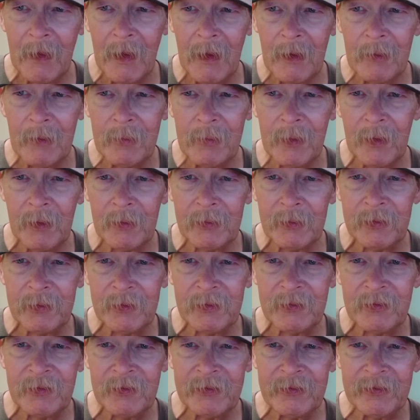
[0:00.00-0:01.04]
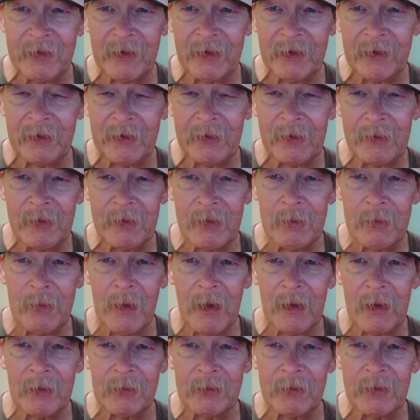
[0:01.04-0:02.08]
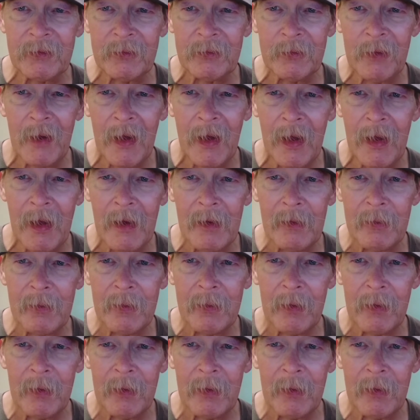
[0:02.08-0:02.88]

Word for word: How about you just take care of the battery you have?